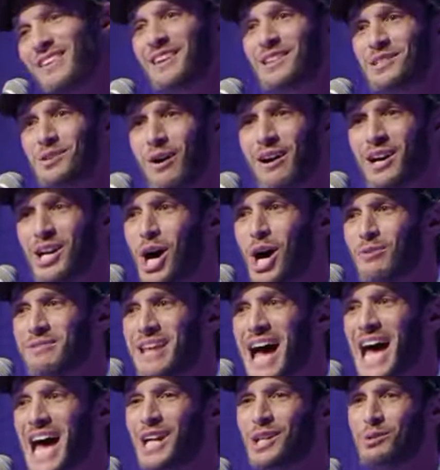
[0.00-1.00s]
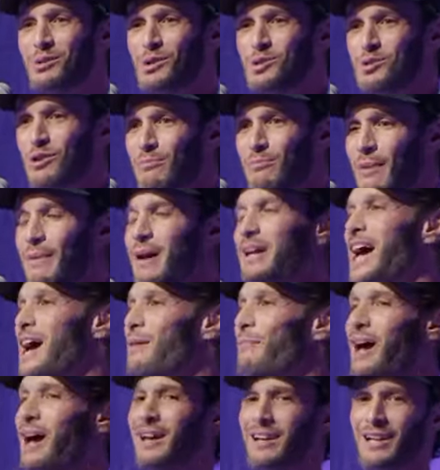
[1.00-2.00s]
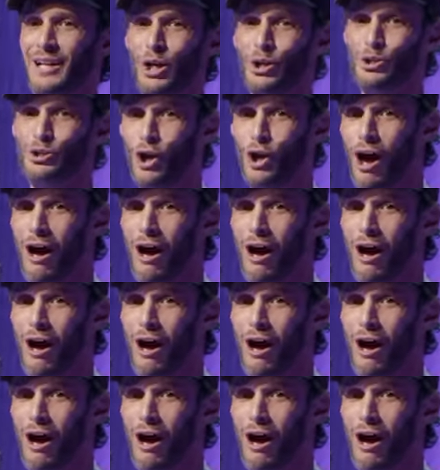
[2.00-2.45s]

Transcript: pics! So I go down into his room, I'm like, hey man. He goes,